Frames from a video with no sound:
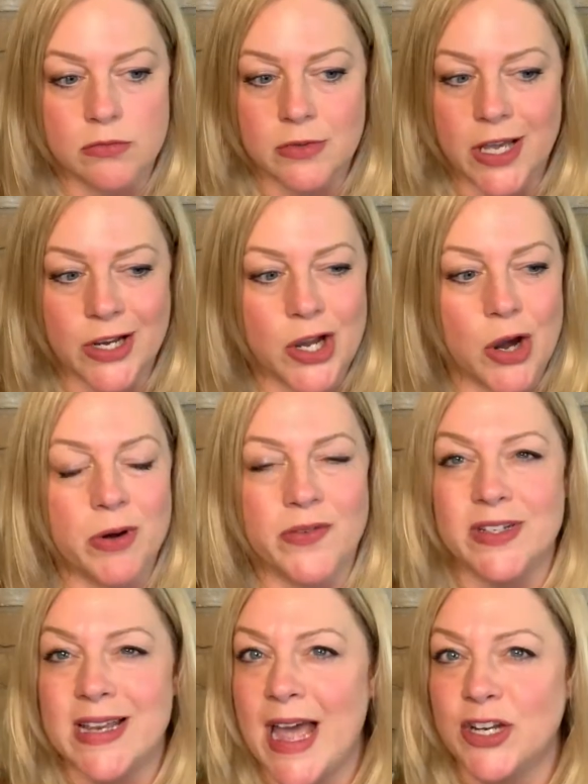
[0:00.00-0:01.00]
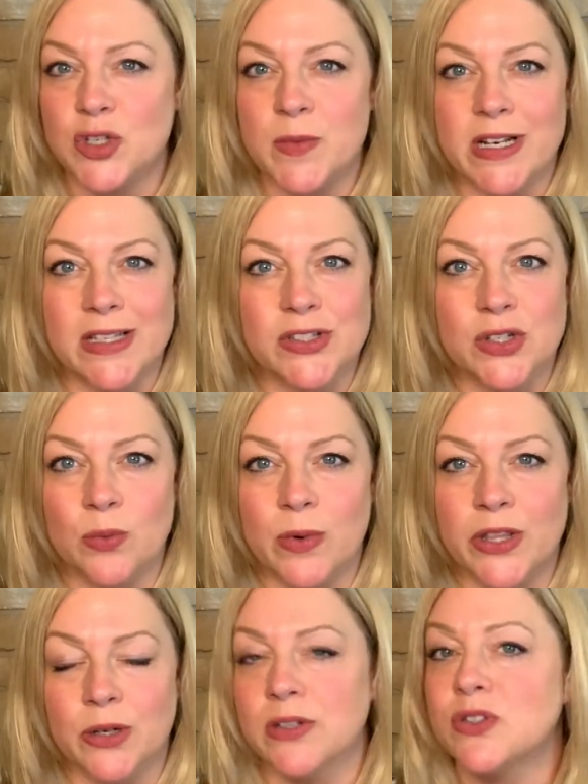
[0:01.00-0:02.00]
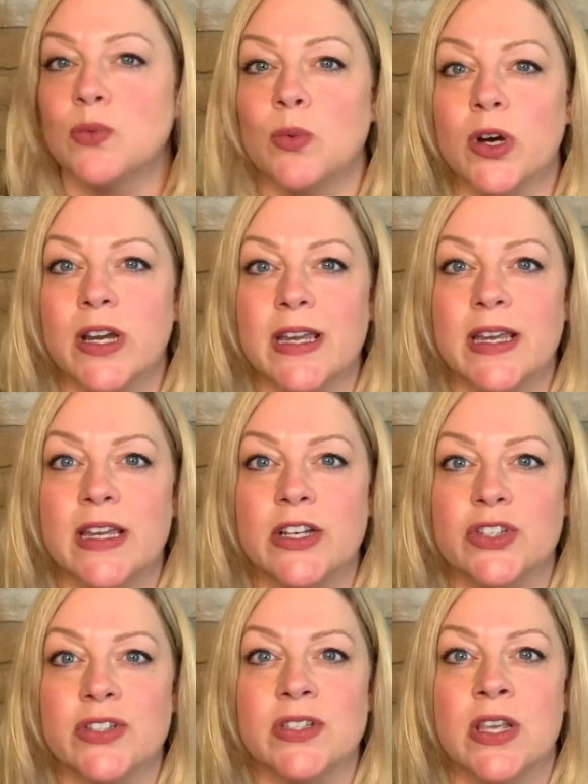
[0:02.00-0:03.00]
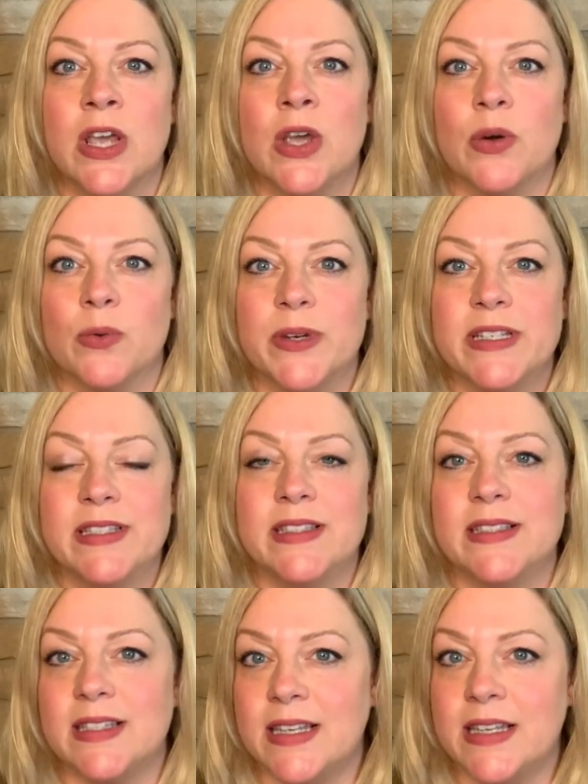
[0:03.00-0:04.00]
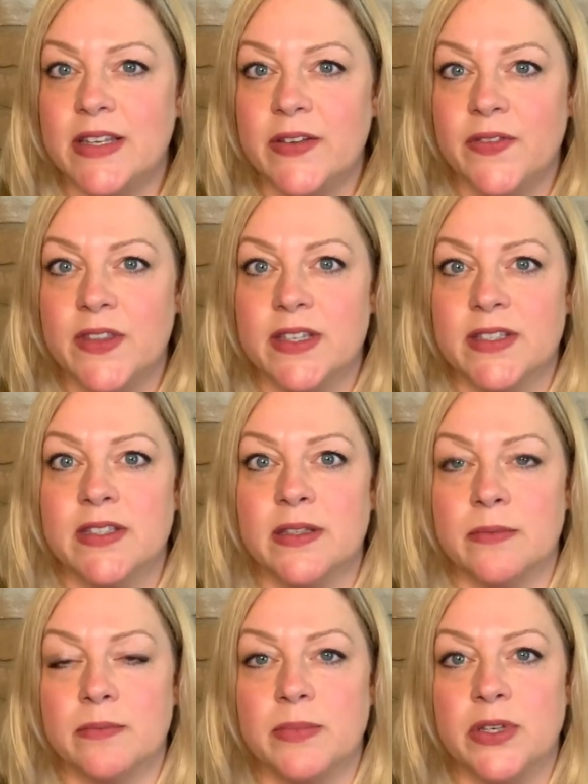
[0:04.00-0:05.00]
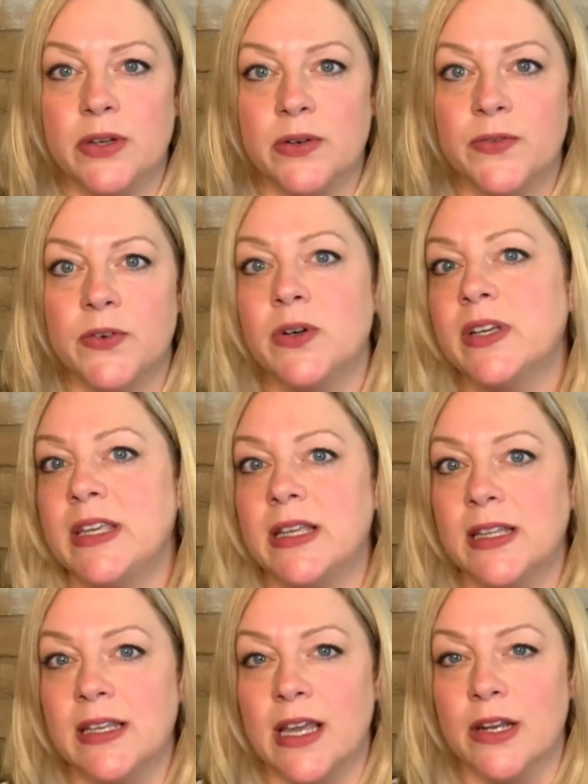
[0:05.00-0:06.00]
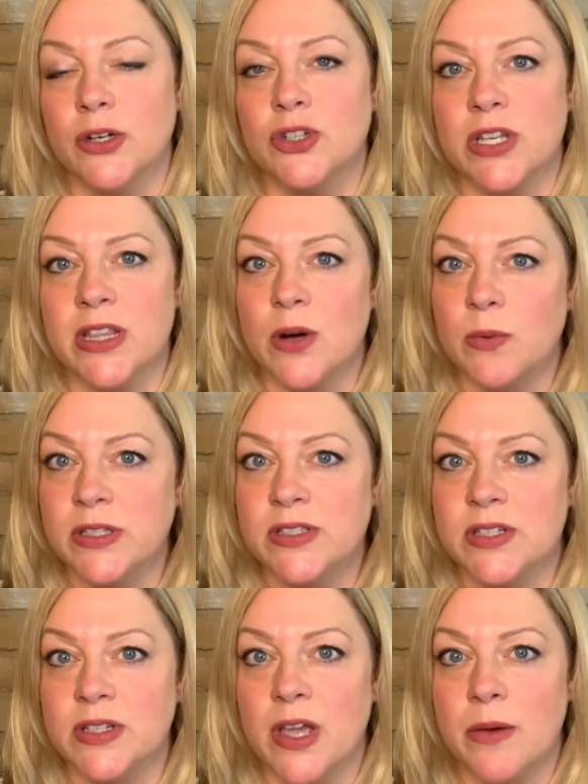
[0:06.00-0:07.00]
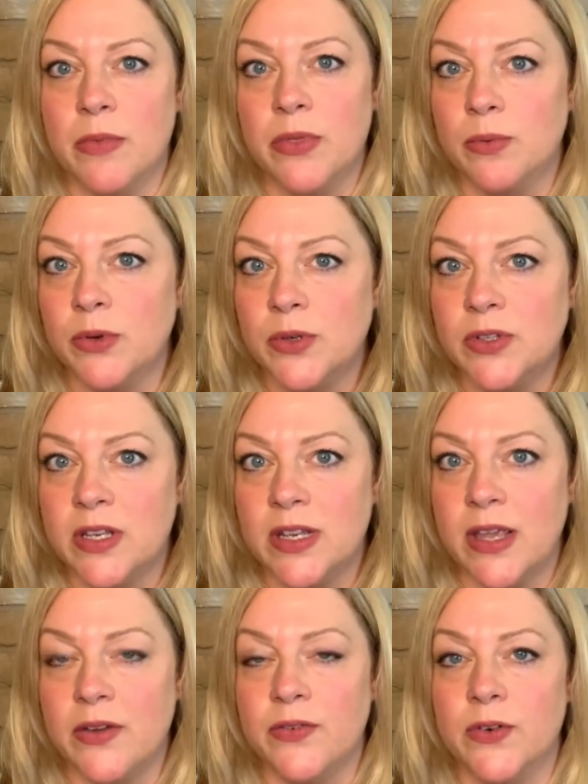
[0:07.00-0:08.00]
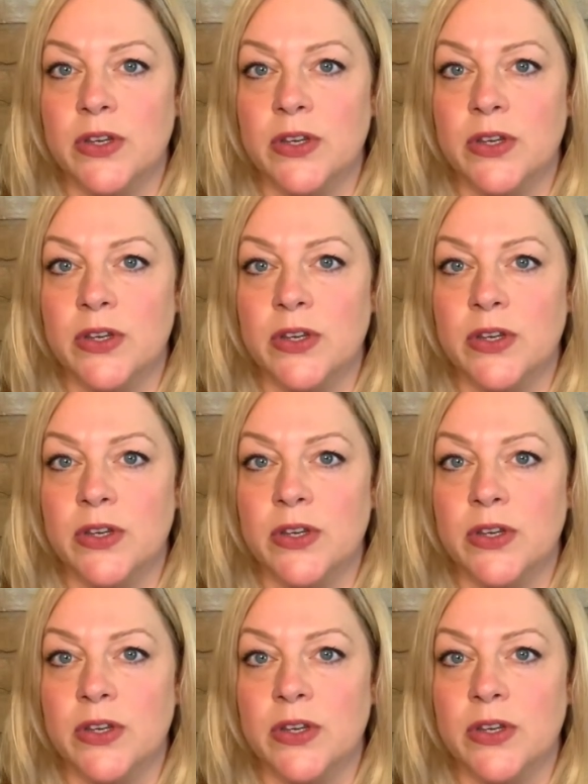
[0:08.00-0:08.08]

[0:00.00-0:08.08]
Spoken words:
let go of attachment as to whether it's working. Just receive this beautiful healing energy that wants to come through today for